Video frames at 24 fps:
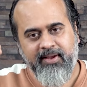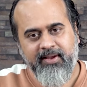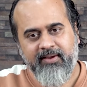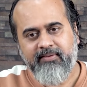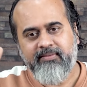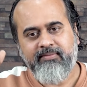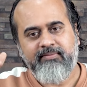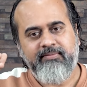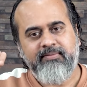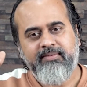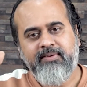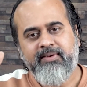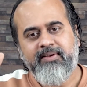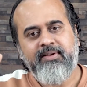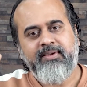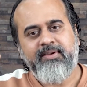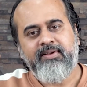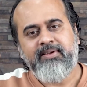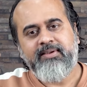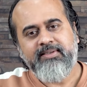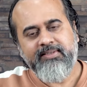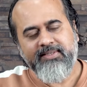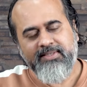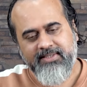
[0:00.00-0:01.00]
have
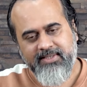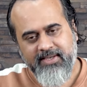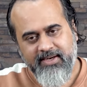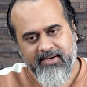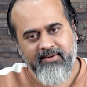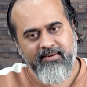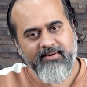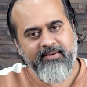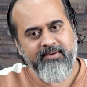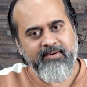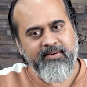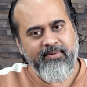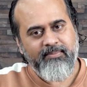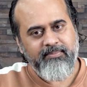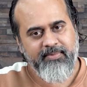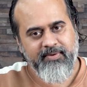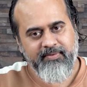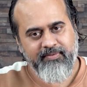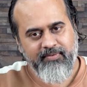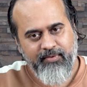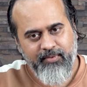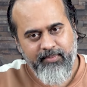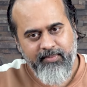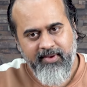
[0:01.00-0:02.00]
said
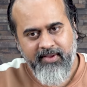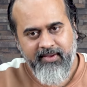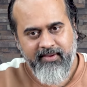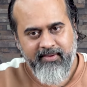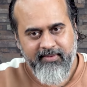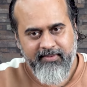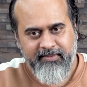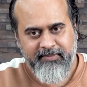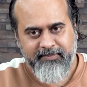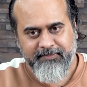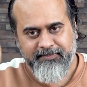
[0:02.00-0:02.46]
before me?